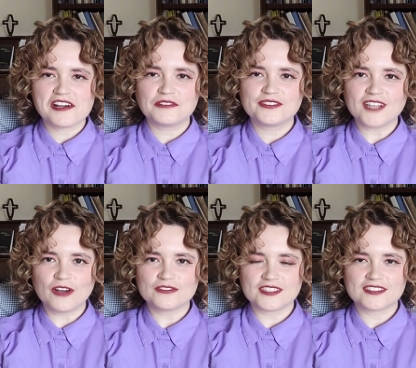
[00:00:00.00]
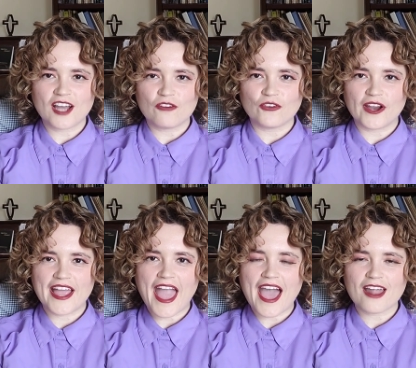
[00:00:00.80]
of self
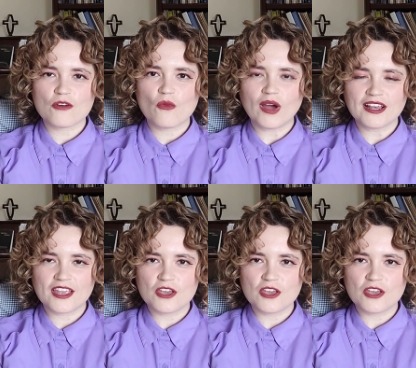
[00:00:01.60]
discovery and what